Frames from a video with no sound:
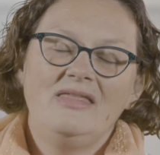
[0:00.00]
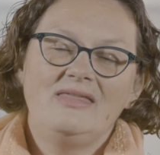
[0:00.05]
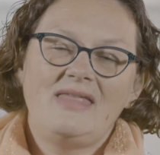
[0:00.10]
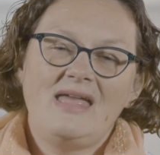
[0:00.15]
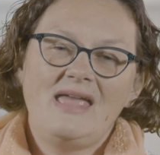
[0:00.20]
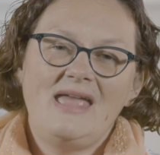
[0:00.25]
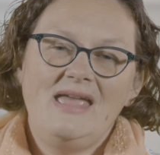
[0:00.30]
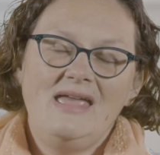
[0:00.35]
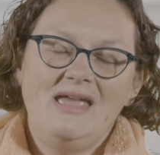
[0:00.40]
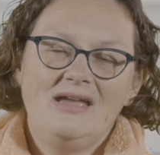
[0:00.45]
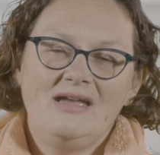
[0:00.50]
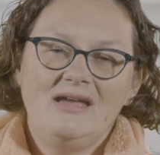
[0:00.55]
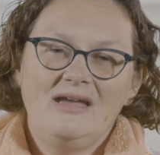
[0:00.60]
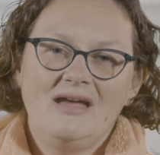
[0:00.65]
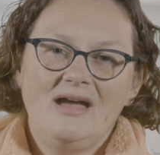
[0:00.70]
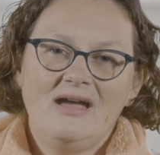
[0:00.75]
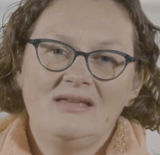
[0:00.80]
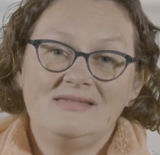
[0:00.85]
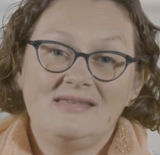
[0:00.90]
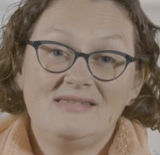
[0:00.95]
They
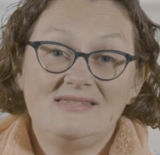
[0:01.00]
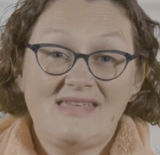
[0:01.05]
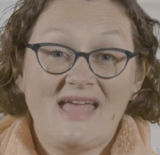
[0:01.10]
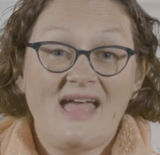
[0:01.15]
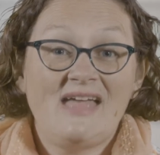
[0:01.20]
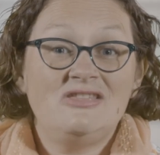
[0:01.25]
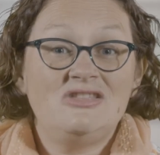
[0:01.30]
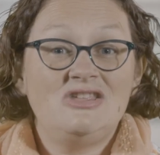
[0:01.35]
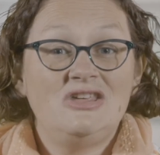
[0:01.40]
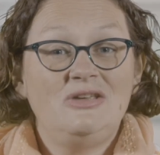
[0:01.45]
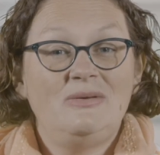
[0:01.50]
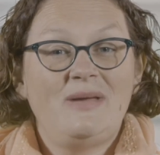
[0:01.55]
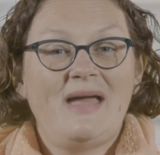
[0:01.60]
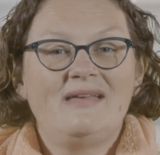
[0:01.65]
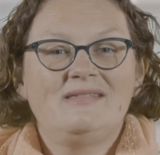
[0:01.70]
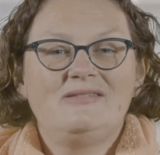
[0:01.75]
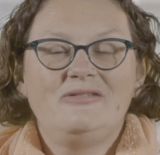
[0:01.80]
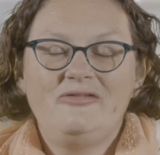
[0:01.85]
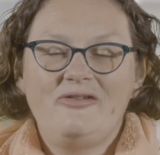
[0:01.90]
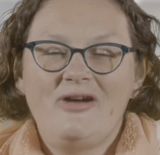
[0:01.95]
understand you
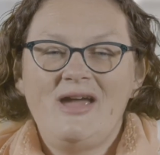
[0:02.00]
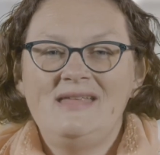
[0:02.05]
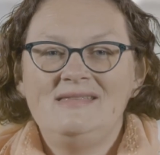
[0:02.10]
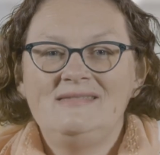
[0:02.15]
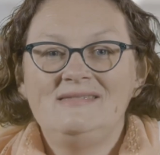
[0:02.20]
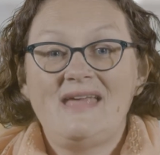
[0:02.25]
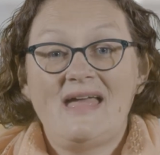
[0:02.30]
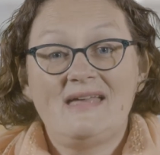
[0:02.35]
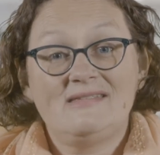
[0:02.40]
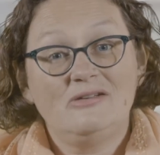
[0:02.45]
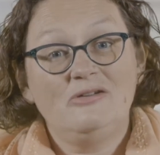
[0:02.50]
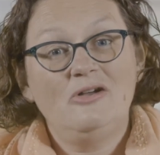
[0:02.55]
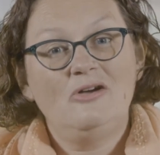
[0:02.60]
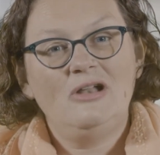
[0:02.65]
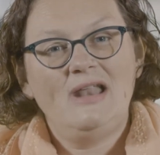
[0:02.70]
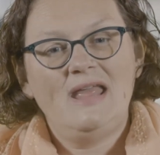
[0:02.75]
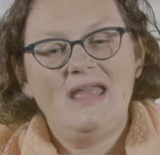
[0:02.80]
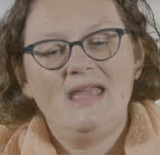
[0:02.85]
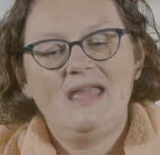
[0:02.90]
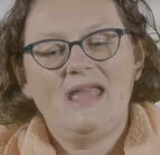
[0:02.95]
as a friend, as a
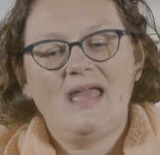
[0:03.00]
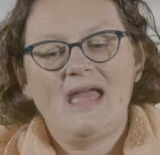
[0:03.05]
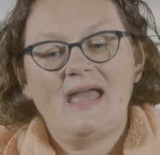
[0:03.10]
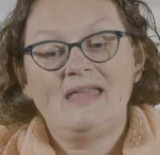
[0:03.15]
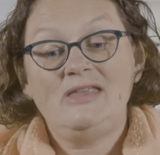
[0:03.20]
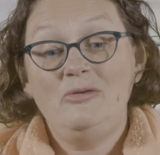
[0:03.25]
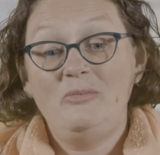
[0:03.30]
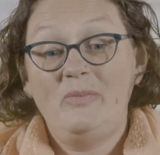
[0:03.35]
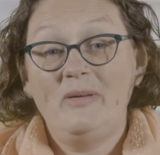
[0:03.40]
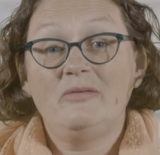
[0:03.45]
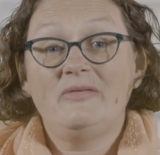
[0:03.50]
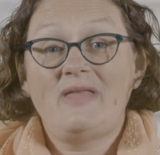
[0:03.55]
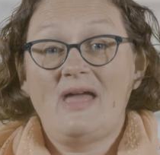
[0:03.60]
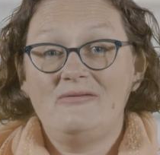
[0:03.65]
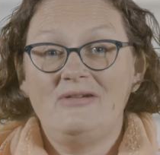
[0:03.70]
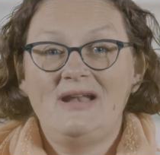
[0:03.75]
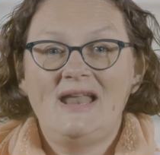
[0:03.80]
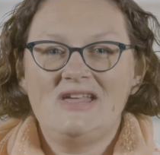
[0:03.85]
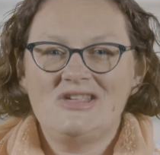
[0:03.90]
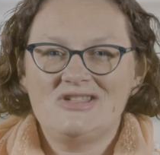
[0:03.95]
colleague, and you build
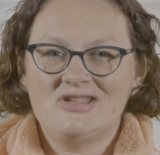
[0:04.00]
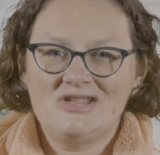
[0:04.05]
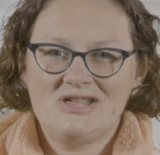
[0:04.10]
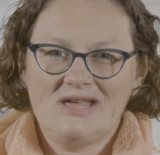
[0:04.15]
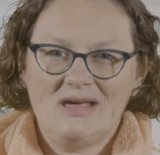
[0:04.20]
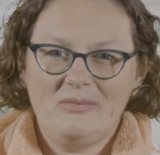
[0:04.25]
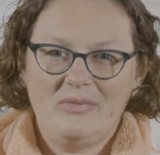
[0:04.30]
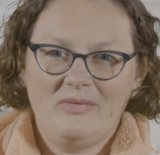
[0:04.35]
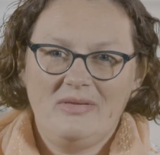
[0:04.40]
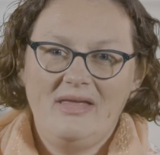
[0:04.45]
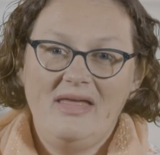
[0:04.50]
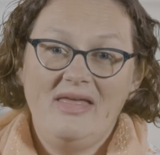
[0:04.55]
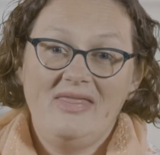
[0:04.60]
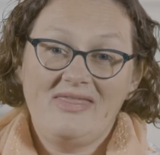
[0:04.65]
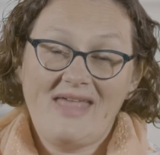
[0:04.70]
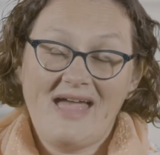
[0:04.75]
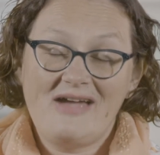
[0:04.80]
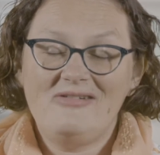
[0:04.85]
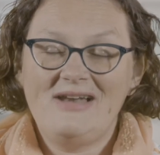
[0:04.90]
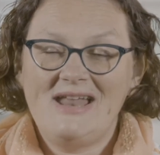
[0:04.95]
that relationship.
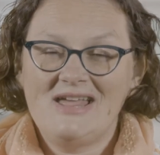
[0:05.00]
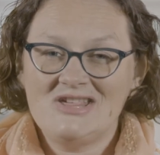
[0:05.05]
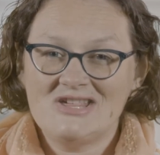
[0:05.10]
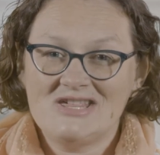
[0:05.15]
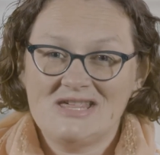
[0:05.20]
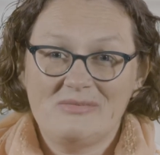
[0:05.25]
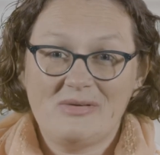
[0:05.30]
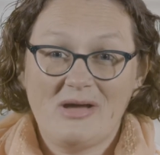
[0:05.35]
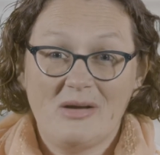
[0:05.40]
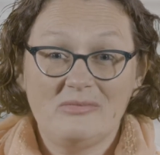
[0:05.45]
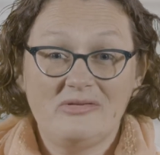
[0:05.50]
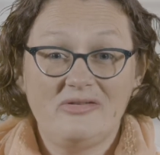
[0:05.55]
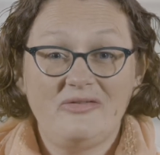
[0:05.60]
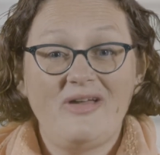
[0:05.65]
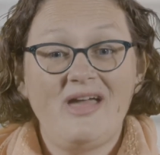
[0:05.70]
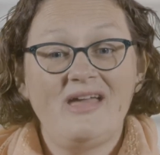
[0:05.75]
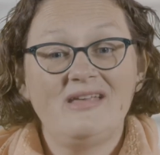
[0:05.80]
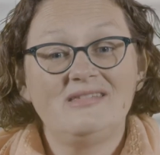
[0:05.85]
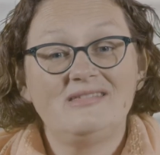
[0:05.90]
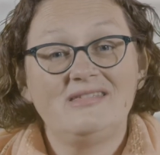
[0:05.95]
That relationship comes
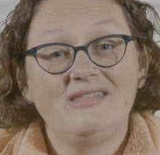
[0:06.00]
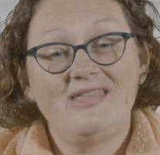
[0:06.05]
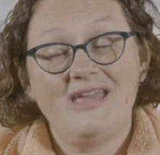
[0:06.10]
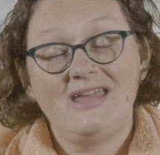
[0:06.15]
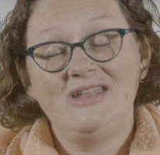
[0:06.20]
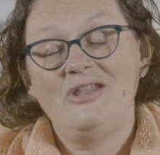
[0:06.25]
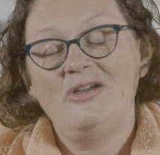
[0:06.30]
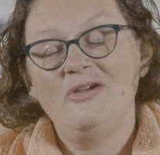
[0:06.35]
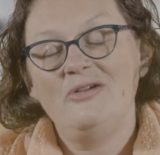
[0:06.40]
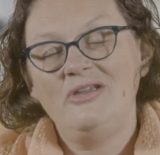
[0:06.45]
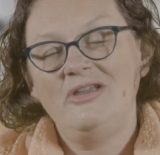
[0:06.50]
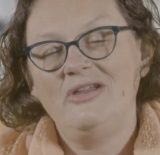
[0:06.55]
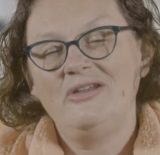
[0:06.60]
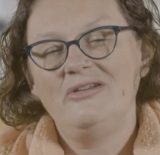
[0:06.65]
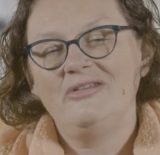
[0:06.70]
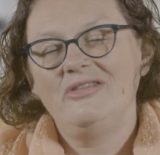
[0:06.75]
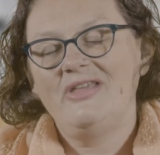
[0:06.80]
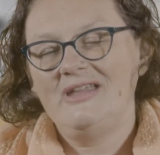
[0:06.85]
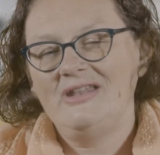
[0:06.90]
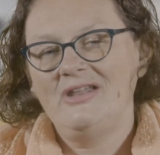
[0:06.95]
first, they know
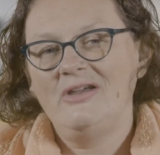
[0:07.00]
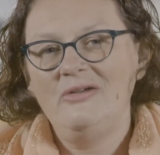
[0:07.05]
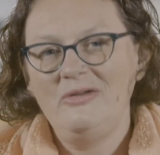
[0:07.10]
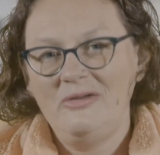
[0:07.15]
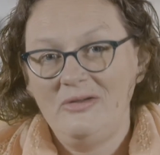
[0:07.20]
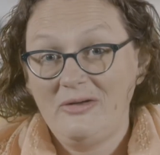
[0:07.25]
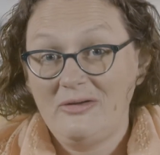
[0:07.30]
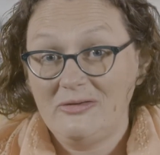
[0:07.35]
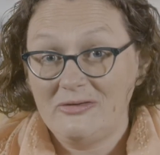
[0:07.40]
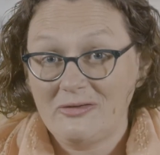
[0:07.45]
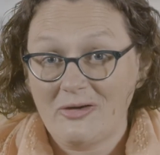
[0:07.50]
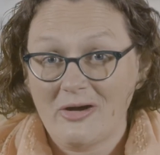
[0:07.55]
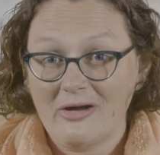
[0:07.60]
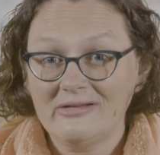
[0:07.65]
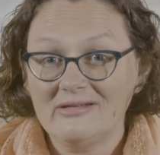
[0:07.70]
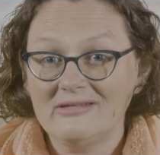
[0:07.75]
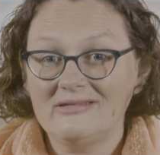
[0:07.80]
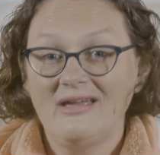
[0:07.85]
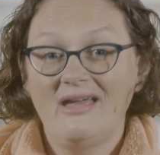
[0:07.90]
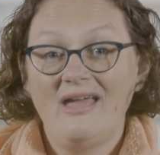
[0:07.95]
you, they know who you can
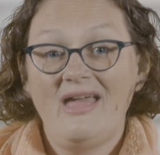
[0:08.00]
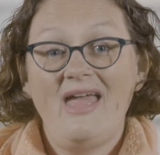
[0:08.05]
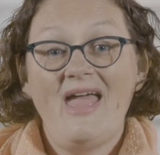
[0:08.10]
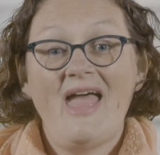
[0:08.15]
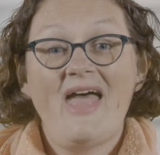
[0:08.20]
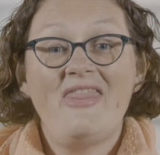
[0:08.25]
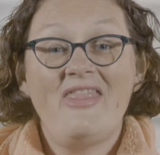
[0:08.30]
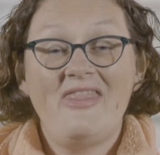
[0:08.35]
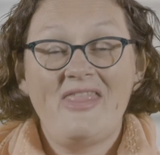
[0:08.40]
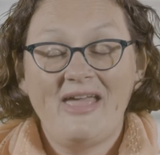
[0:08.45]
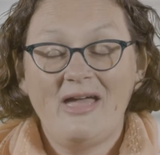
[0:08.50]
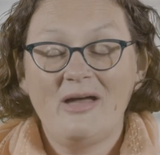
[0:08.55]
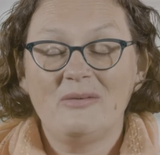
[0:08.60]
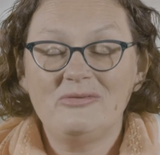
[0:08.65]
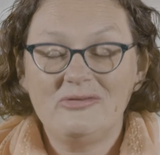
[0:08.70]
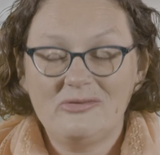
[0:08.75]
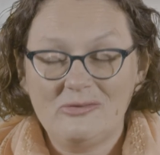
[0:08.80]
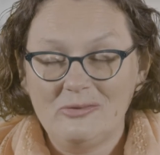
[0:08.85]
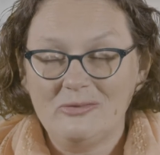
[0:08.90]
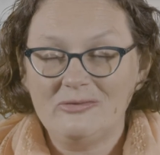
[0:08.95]
trust, and then they
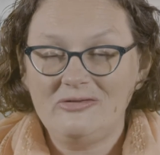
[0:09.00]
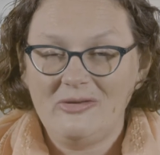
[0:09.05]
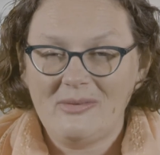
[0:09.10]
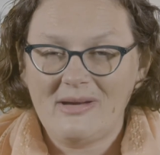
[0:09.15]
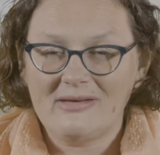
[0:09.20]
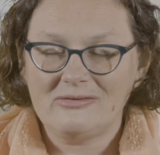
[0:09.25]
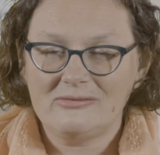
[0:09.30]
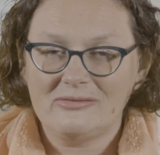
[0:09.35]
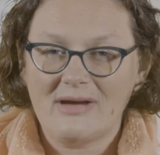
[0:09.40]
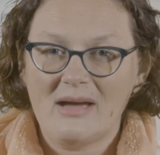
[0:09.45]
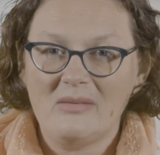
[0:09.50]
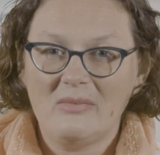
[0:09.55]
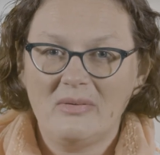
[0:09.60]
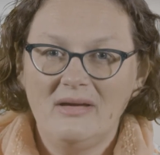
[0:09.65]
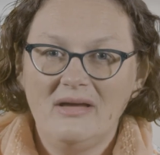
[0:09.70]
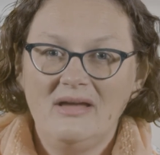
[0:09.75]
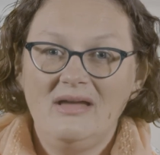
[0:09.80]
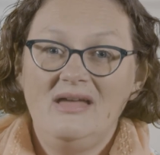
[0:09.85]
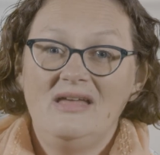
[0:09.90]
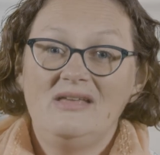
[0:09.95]
come to talk to you as a rep.
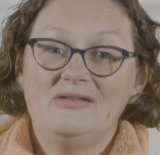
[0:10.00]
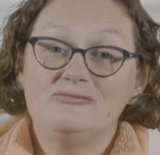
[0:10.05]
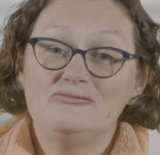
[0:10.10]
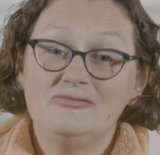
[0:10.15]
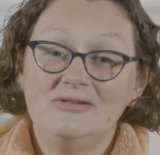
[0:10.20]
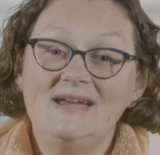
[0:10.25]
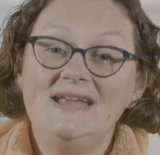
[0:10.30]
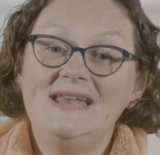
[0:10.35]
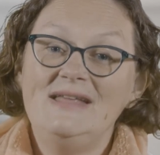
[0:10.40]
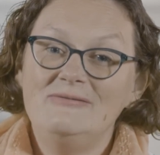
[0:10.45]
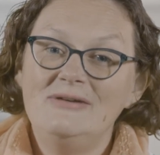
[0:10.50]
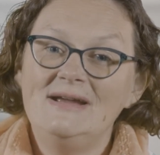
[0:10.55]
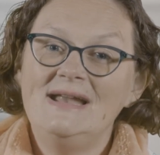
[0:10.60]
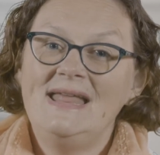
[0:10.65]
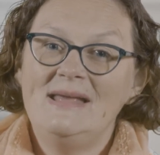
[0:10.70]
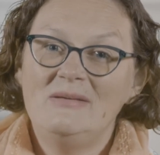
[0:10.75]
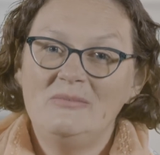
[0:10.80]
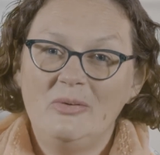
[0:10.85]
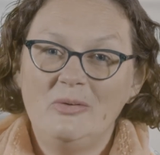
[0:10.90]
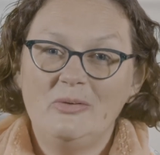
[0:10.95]
It's really,
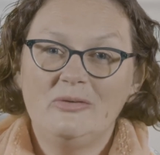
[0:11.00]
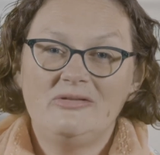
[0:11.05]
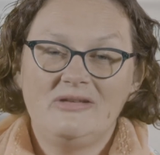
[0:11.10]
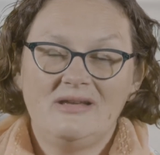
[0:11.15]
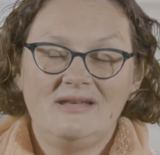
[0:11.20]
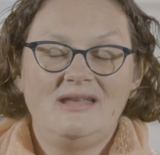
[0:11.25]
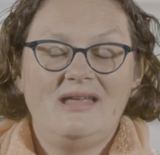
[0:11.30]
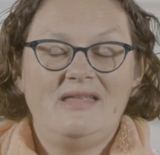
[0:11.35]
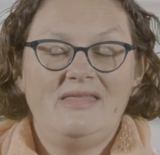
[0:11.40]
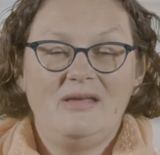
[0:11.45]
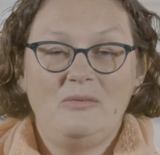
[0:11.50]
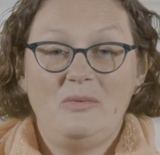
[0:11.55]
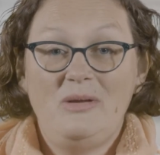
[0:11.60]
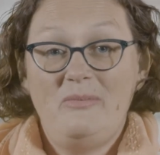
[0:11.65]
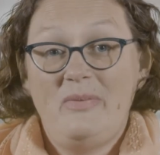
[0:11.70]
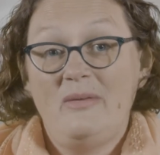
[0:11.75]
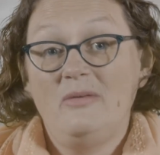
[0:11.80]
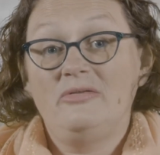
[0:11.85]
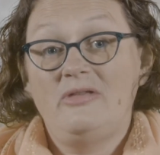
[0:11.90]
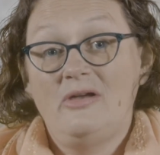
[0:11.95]
really important that we
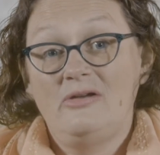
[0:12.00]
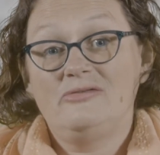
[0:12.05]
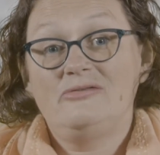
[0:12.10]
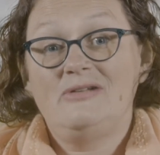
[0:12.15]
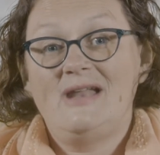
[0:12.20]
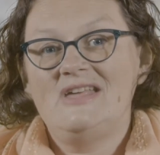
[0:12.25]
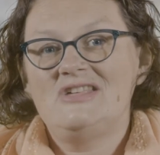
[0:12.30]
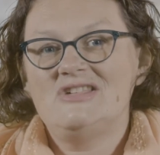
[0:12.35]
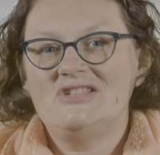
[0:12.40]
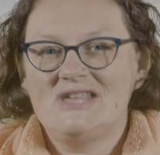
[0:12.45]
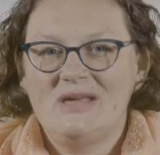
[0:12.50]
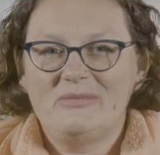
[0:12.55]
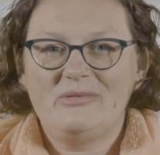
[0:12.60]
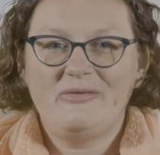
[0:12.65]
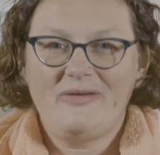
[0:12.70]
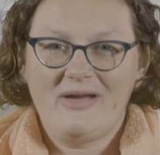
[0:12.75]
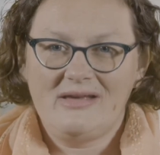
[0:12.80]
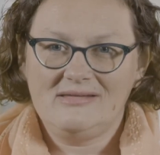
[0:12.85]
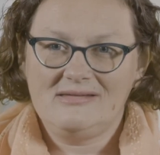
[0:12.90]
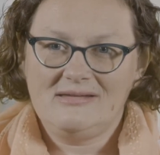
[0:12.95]
build those
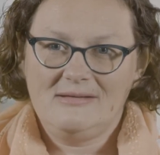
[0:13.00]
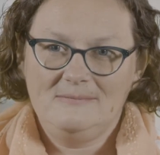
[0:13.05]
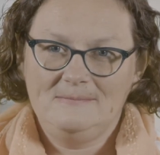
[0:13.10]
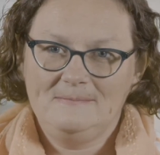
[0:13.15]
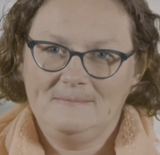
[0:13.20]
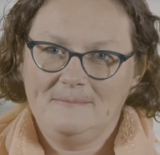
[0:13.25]
relationships first.